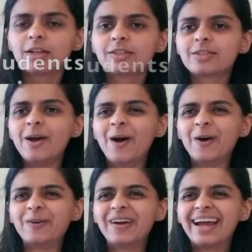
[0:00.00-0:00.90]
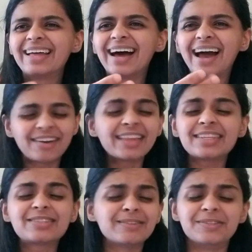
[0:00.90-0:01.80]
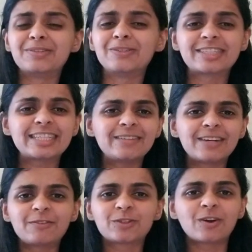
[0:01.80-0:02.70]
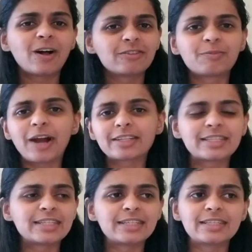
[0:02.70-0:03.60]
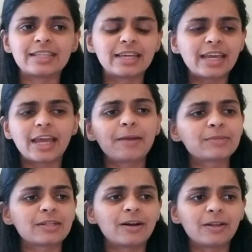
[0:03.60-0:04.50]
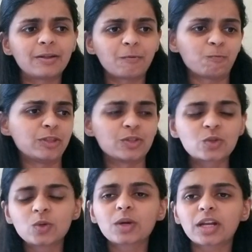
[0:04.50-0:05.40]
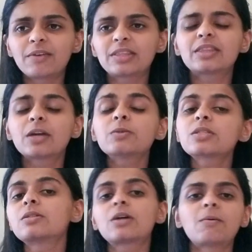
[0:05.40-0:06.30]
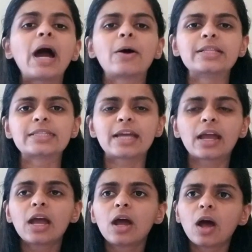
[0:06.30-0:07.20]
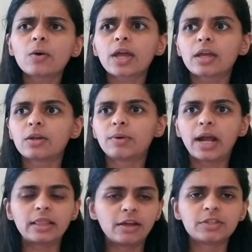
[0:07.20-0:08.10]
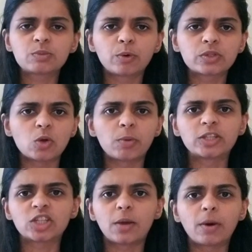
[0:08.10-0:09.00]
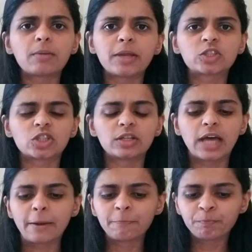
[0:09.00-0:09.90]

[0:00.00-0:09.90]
So I've had these students who just, even after all the practices and the games and with the schoolwork and everything, they will still go out and say, okay, you know what? I love this sport so much and I want to make sure that